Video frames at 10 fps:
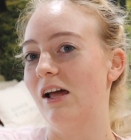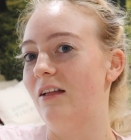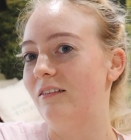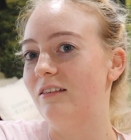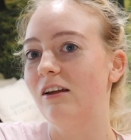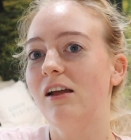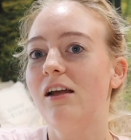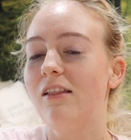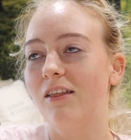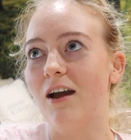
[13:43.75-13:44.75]
And
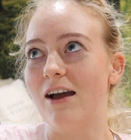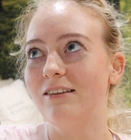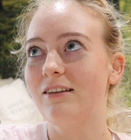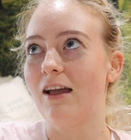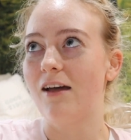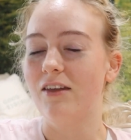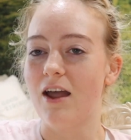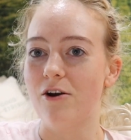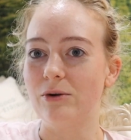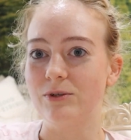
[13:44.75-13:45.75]
the guys at the
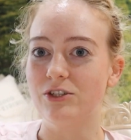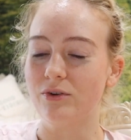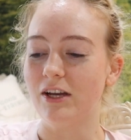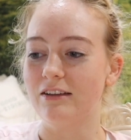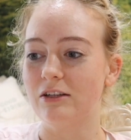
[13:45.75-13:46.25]
counter were so nice.